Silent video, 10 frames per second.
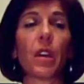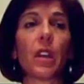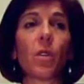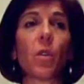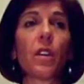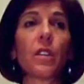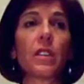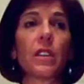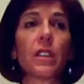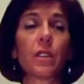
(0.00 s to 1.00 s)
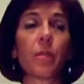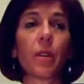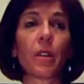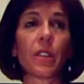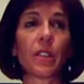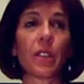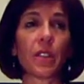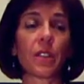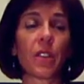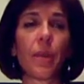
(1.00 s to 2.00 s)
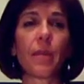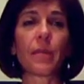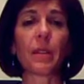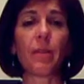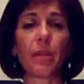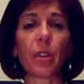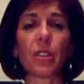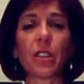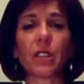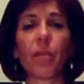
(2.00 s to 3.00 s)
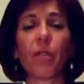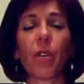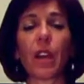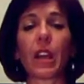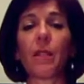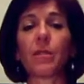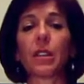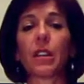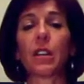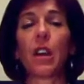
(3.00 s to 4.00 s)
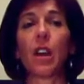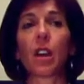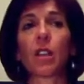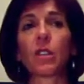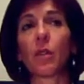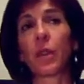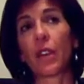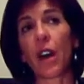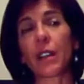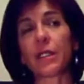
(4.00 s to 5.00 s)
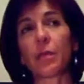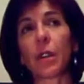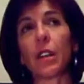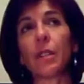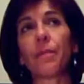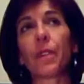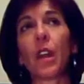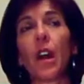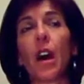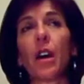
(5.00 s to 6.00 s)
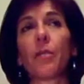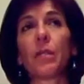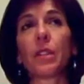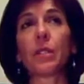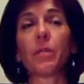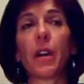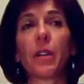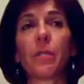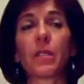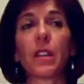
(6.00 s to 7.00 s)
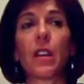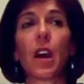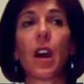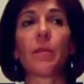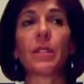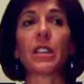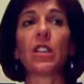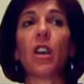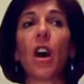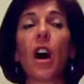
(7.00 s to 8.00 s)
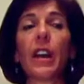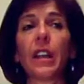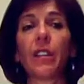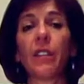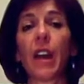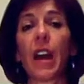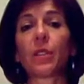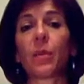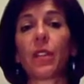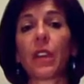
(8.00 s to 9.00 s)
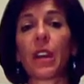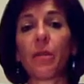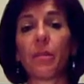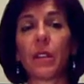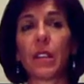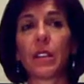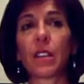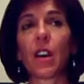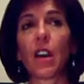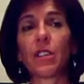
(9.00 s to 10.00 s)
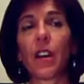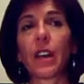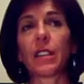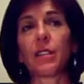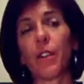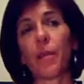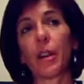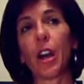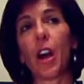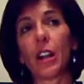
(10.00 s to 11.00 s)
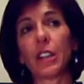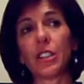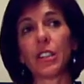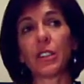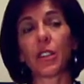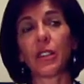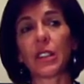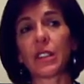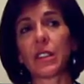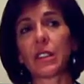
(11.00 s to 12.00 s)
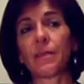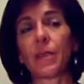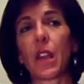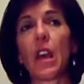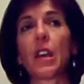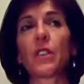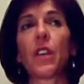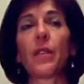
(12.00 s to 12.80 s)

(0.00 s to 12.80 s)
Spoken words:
In order to just purchase those pumps had been purchased before I came to consult with a hospital. Those pumps did not interact with the company's contracted pharmacology services. So